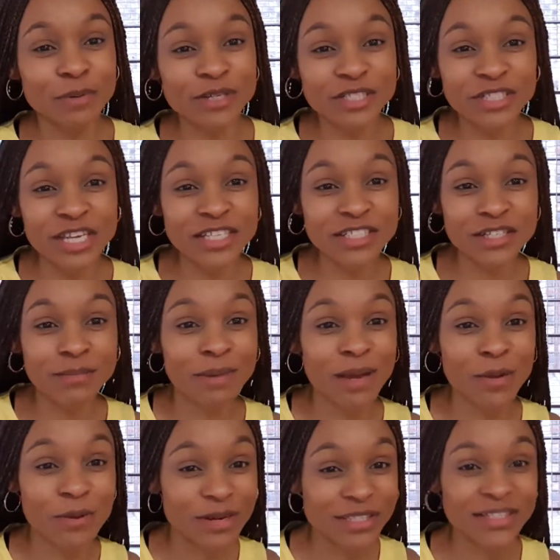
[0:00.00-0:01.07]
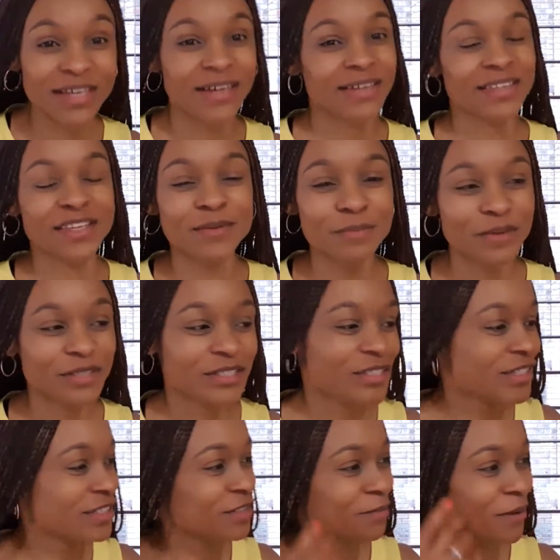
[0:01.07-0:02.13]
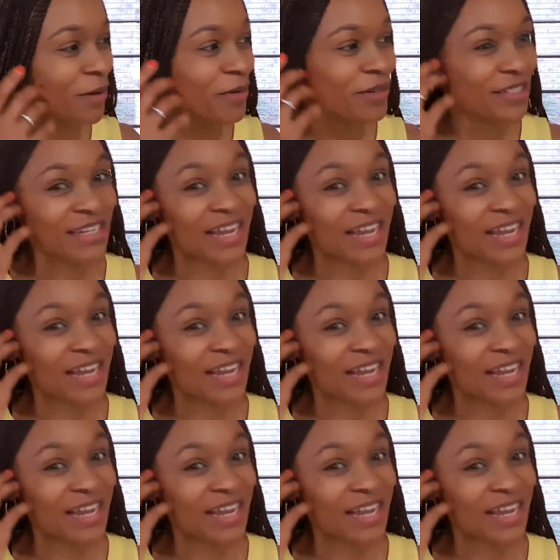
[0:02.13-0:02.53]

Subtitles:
on changing my water, keep on changing my water.